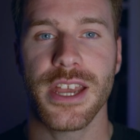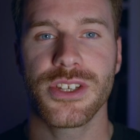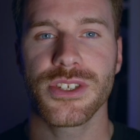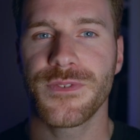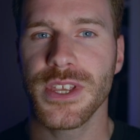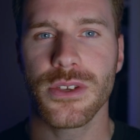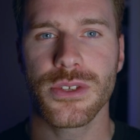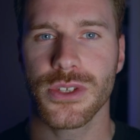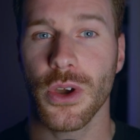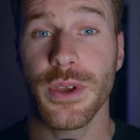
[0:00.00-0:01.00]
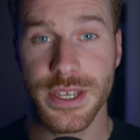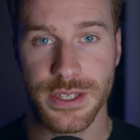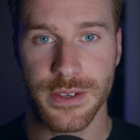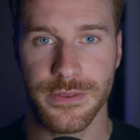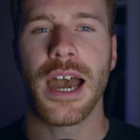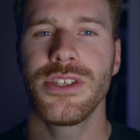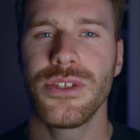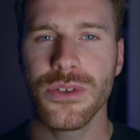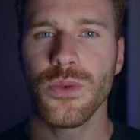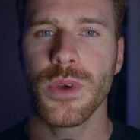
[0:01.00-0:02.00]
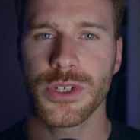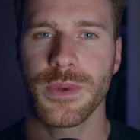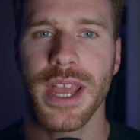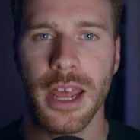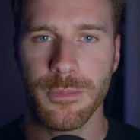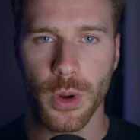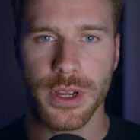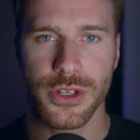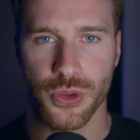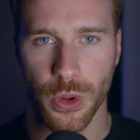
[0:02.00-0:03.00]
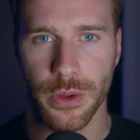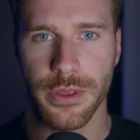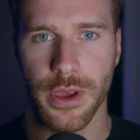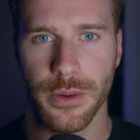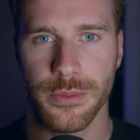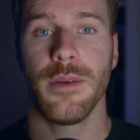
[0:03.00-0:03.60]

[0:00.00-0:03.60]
It just feels cohesive. I do wish we had more control though.